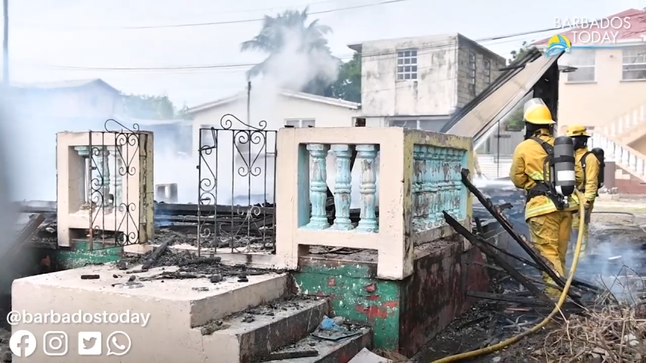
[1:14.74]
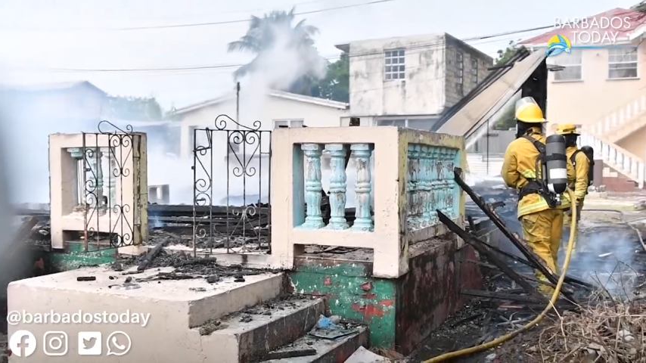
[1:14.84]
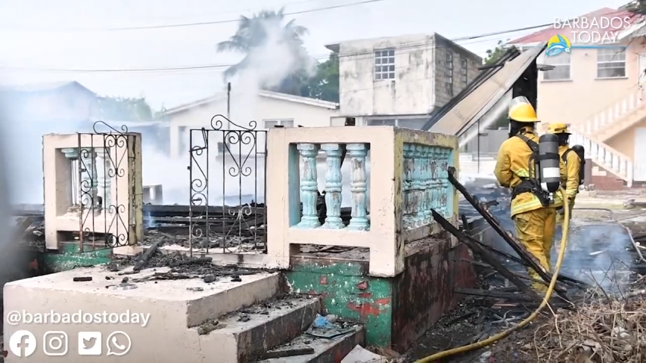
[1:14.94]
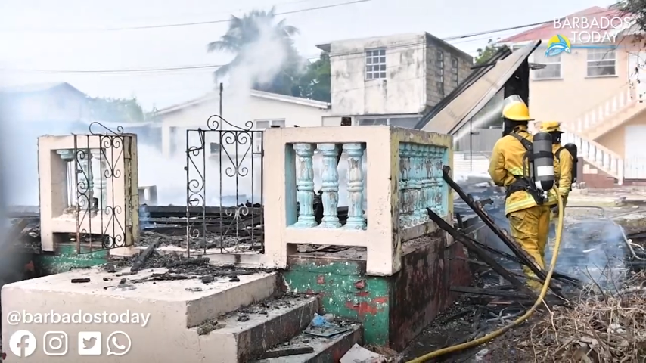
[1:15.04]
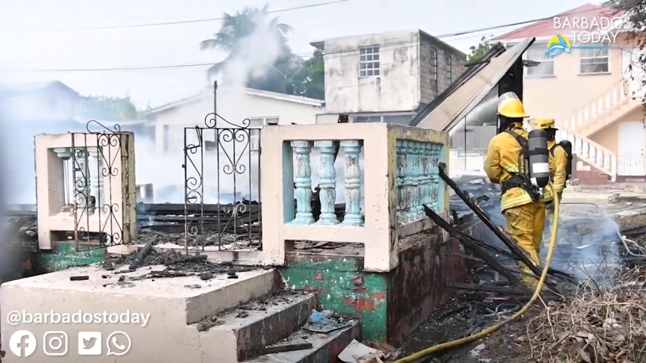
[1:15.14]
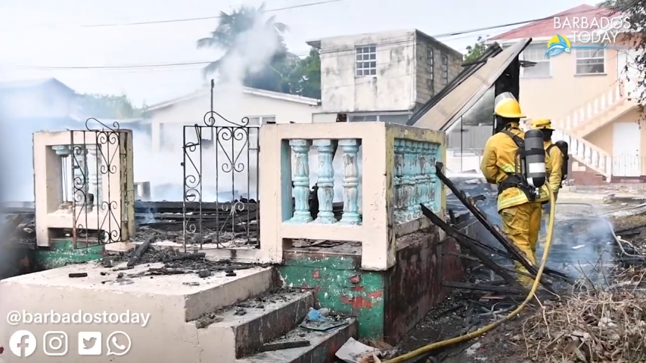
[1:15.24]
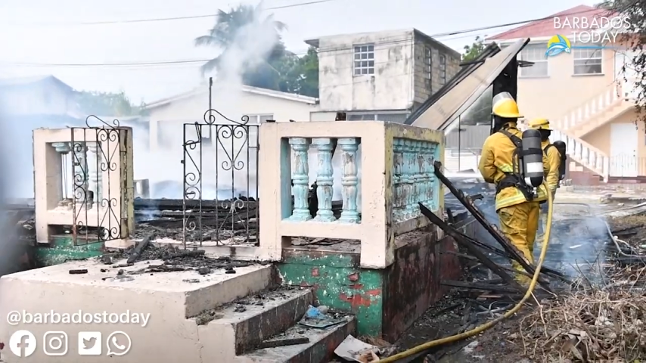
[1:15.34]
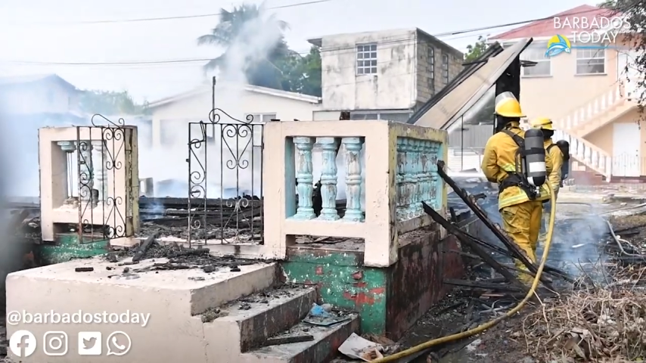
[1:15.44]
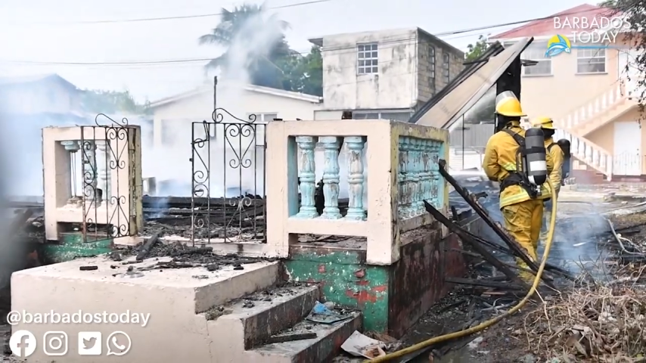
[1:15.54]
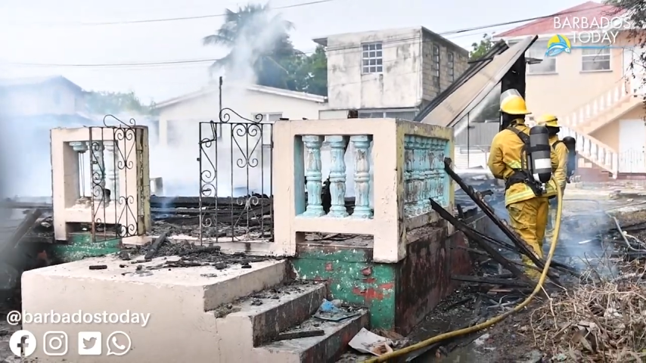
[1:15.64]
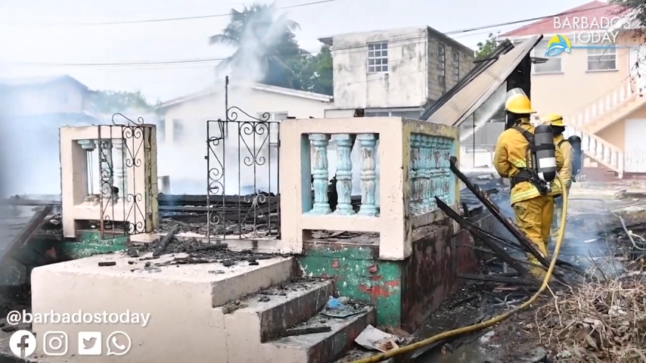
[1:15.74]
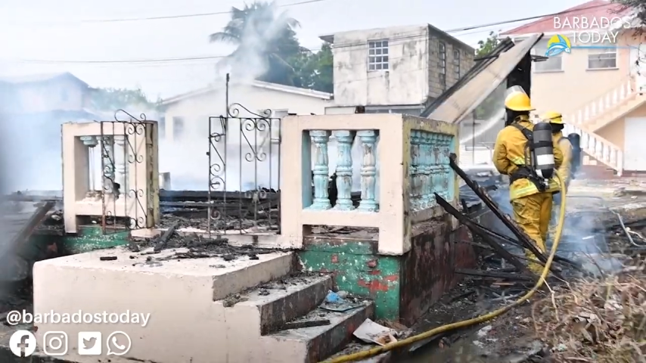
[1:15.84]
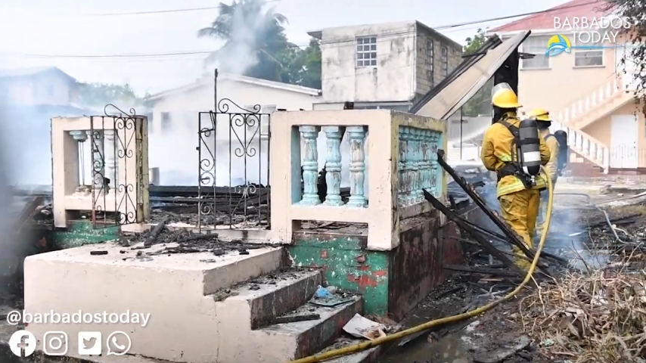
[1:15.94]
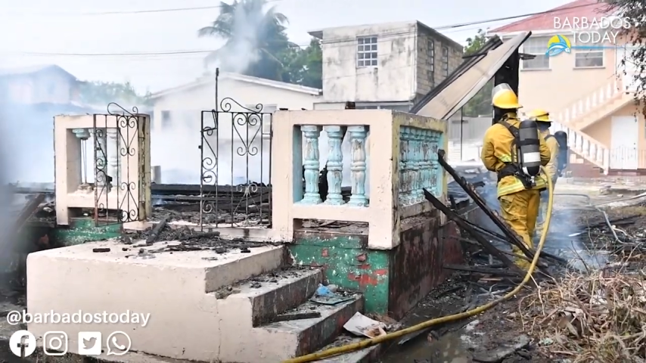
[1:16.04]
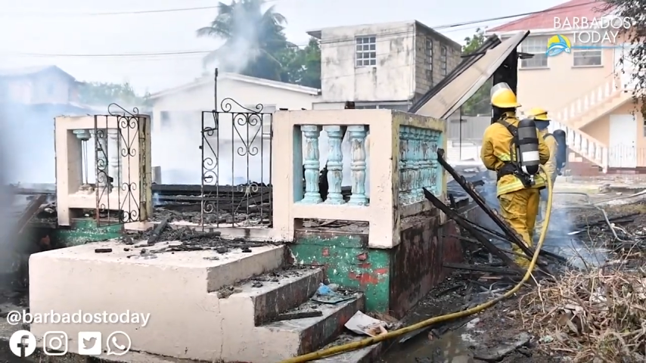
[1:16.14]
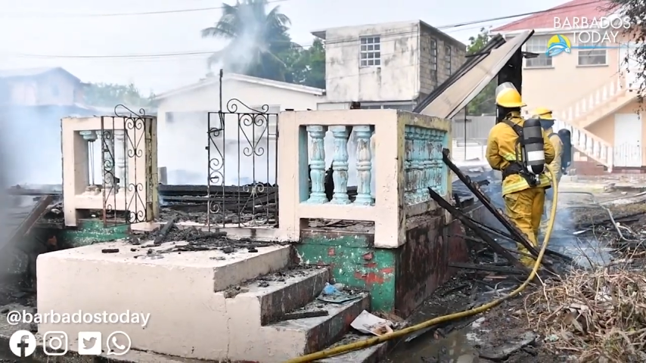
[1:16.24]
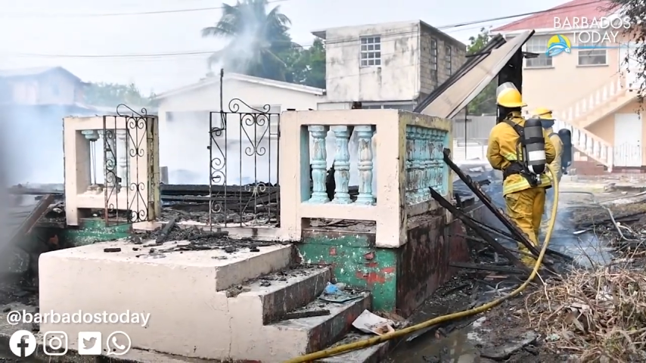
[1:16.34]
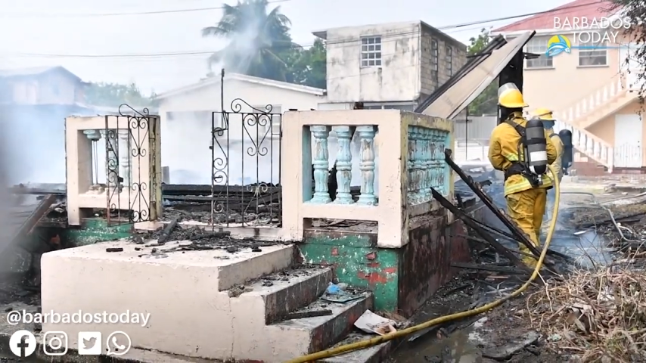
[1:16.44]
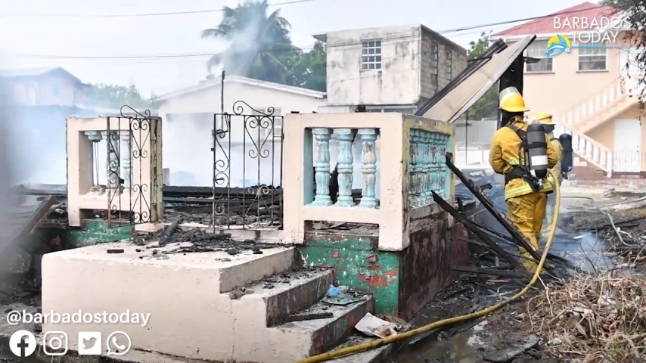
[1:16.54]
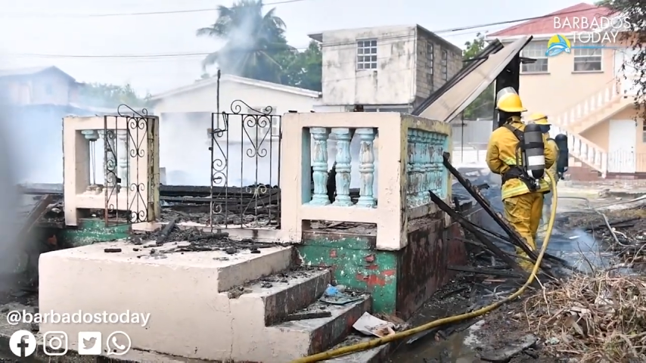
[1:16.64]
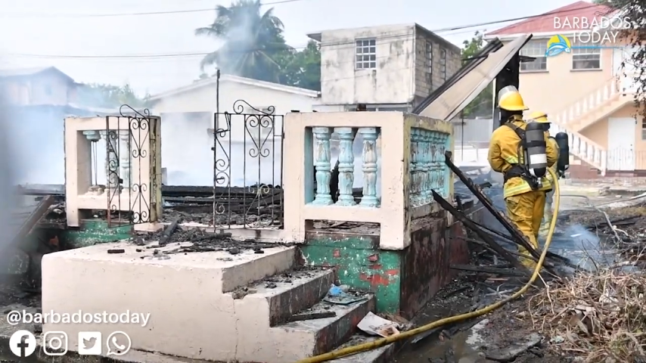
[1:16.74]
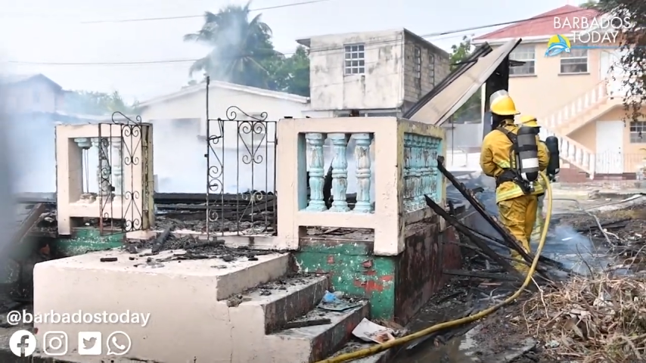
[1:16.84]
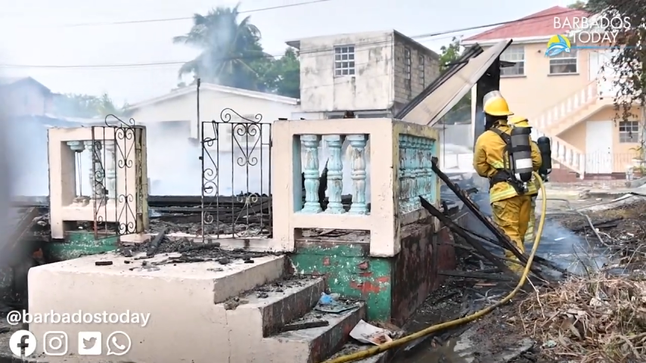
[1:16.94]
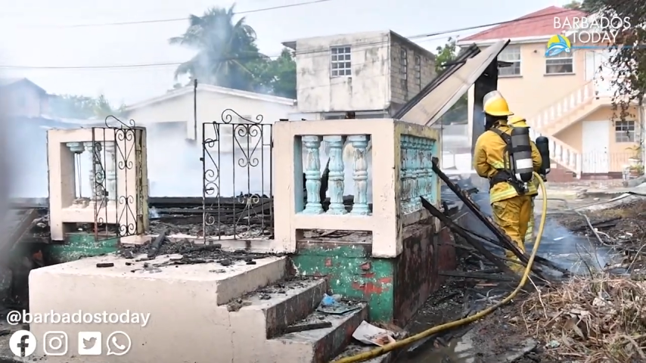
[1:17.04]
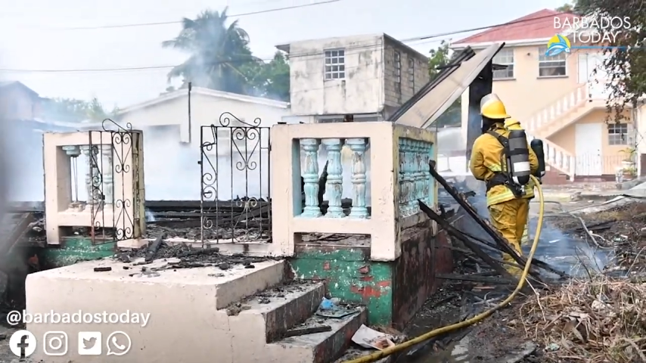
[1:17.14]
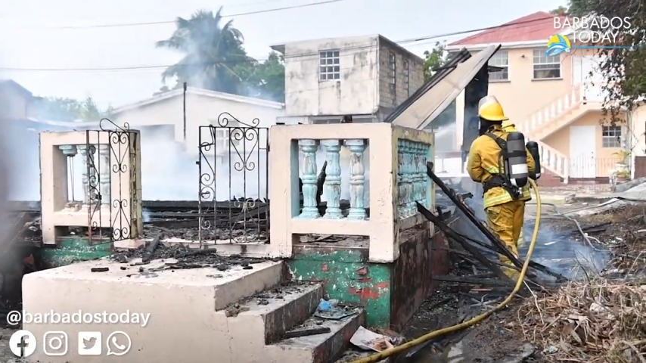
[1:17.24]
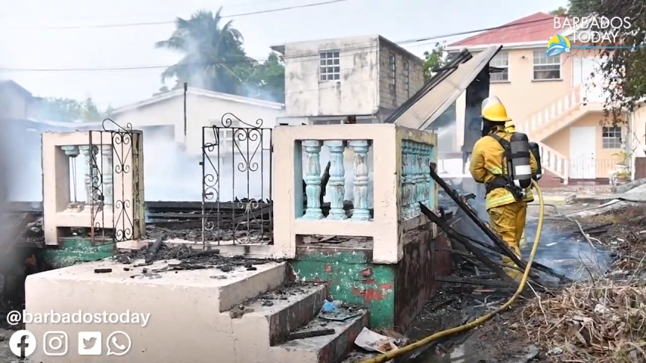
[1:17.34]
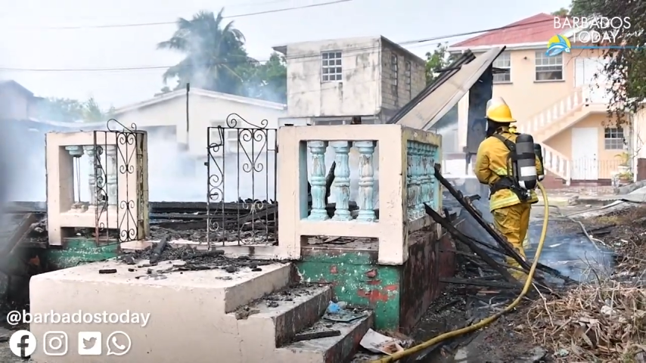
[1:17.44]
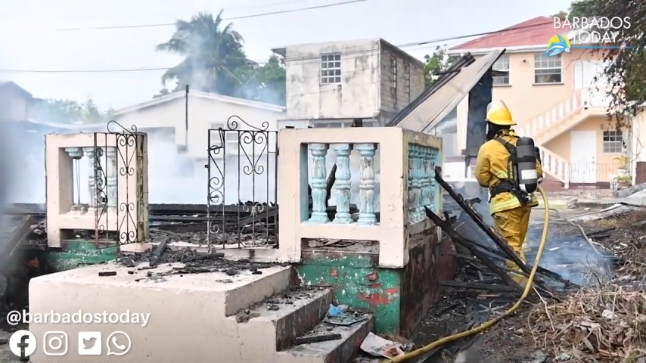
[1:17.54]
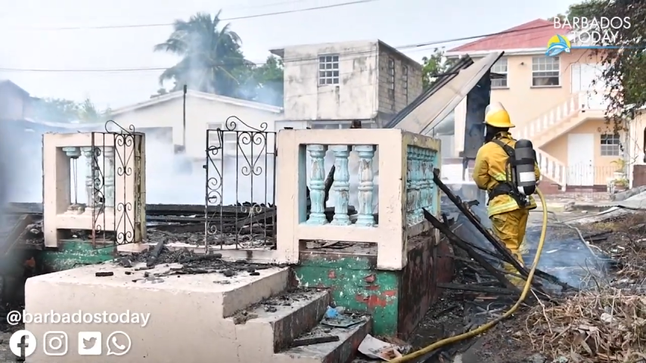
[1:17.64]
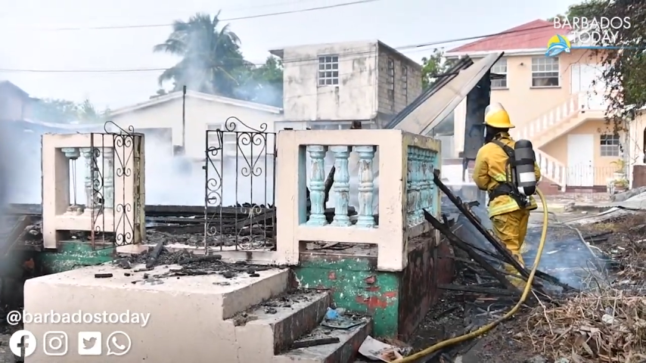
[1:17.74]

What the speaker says: Nobody's mouth can be seen.